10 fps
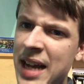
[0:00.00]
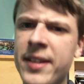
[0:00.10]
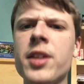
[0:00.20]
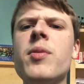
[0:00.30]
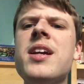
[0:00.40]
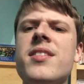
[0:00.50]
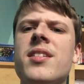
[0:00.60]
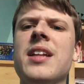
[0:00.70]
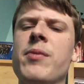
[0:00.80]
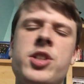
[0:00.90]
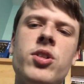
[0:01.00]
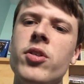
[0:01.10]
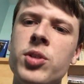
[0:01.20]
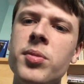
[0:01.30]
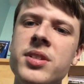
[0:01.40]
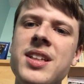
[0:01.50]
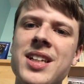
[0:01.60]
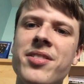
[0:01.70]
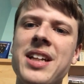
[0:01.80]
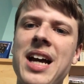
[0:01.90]
another reason, which I'll go into more
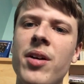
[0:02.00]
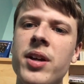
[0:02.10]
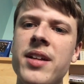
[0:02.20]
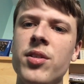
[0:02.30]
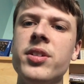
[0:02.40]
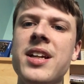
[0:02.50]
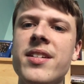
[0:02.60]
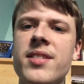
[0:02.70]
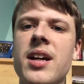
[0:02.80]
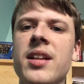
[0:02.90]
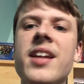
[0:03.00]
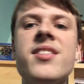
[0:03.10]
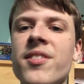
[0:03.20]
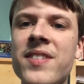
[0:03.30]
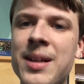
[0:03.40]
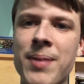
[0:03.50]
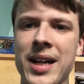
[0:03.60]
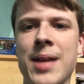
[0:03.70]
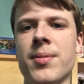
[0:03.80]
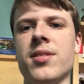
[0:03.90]
detail now, is on his listener
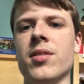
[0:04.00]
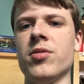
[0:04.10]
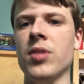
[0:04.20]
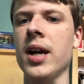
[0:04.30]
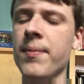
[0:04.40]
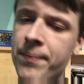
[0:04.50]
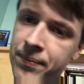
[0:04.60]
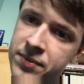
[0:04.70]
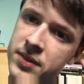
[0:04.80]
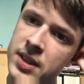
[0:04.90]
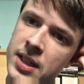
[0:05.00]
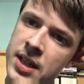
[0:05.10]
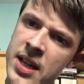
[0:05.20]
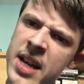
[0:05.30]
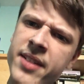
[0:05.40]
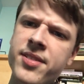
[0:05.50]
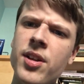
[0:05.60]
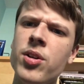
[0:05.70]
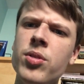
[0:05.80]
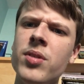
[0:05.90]
feedback episodes, right?
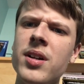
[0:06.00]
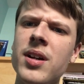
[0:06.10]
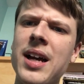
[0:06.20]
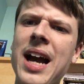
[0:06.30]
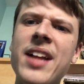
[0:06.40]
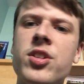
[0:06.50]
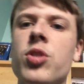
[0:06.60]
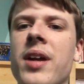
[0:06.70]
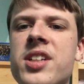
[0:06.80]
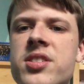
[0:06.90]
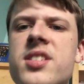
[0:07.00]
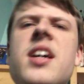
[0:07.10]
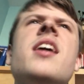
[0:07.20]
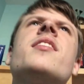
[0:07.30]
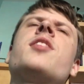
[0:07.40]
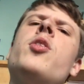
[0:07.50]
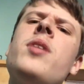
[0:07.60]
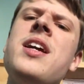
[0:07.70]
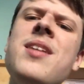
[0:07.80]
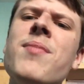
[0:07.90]
So, and corrections. So
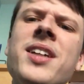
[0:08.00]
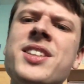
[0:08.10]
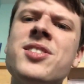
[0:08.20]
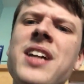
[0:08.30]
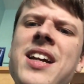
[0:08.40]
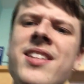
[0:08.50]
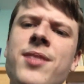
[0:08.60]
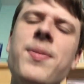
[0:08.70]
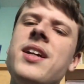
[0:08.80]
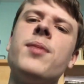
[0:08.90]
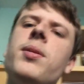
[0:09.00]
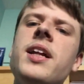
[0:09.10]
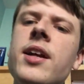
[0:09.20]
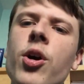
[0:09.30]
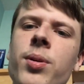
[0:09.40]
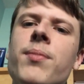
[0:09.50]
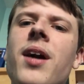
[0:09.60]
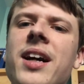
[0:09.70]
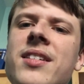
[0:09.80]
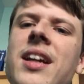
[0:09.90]
he masquerades as being completely
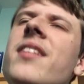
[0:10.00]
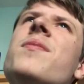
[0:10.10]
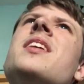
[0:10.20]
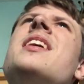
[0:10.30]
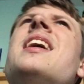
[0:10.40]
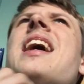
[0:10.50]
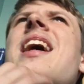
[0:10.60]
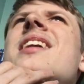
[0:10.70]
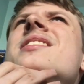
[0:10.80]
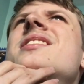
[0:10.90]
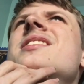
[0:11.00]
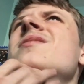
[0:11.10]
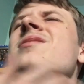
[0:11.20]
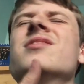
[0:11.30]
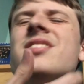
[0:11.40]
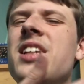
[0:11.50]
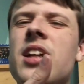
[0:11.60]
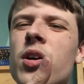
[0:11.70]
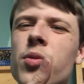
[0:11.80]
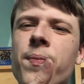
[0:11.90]
open-minded, and you
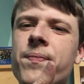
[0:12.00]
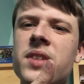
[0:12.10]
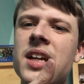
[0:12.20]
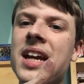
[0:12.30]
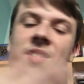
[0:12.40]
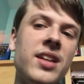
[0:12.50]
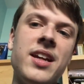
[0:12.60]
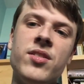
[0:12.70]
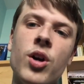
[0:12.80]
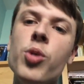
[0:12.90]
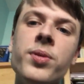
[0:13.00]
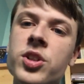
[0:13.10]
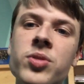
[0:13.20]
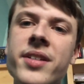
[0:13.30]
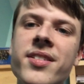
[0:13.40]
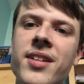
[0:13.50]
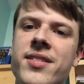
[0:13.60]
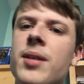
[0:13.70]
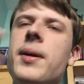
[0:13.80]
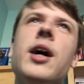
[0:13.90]
know is open to
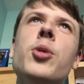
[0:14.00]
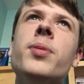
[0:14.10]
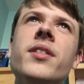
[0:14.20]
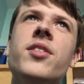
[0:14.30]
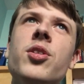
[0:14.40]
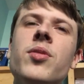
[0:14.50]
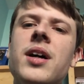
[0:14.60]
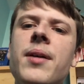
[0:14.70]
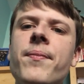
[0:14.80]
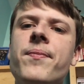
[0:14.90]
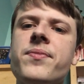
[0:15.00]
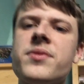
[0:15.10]
criticism and open to